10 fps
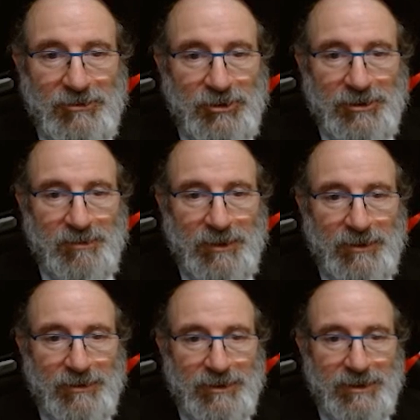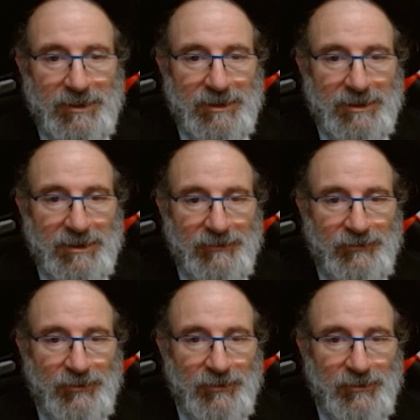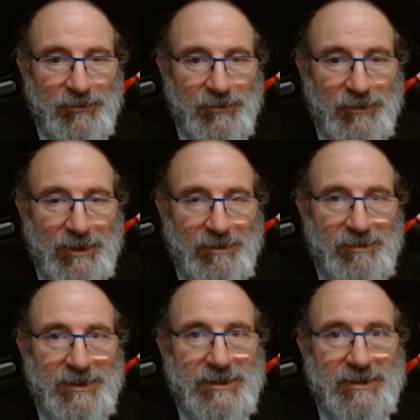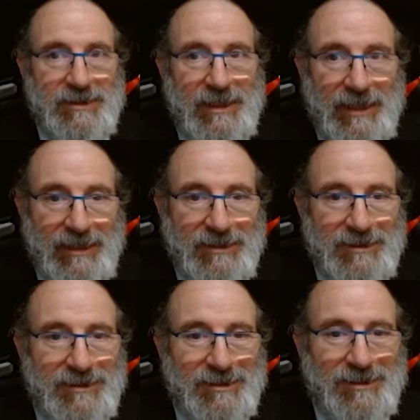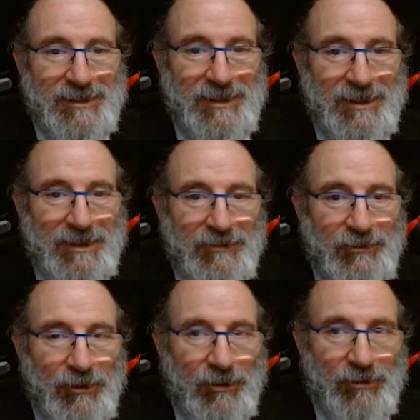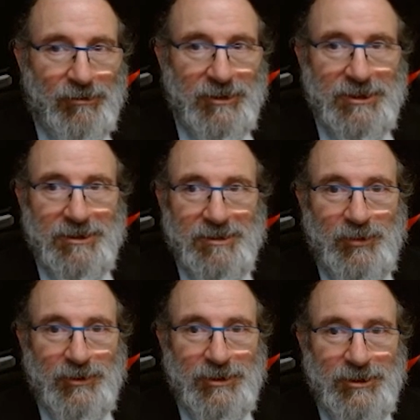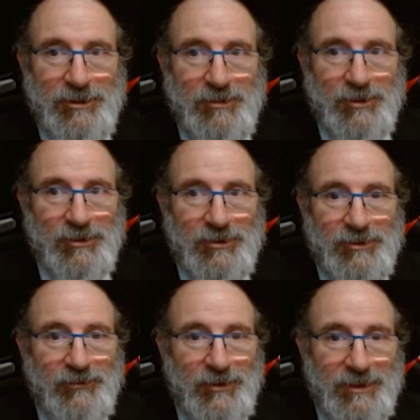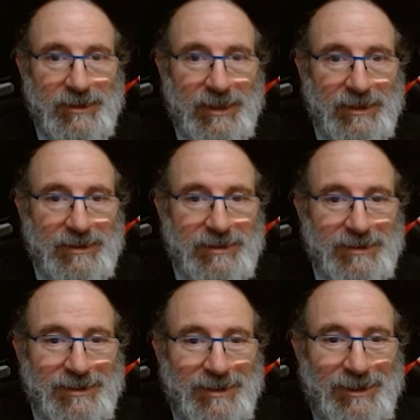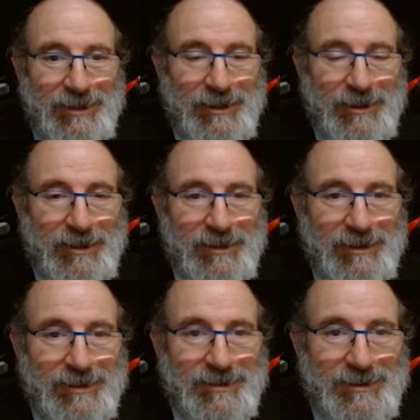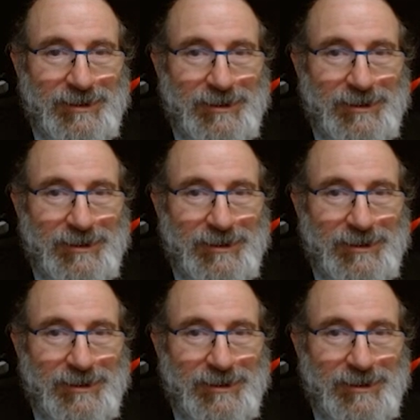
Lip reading: just because it is a few pieces less. The original position was also very nice, and